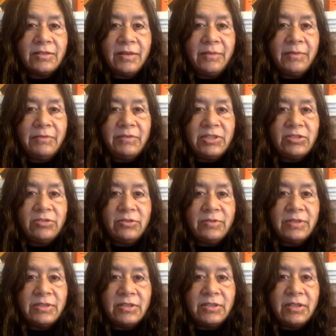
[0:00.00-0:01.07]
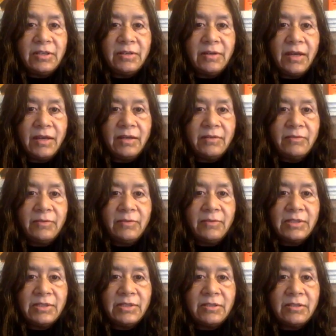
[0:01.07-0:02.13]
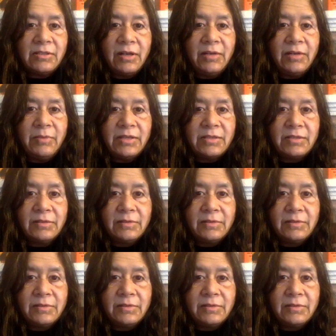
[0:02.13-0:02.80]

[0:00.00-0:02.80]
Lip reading: I mean, which university? Was it all in Brazil?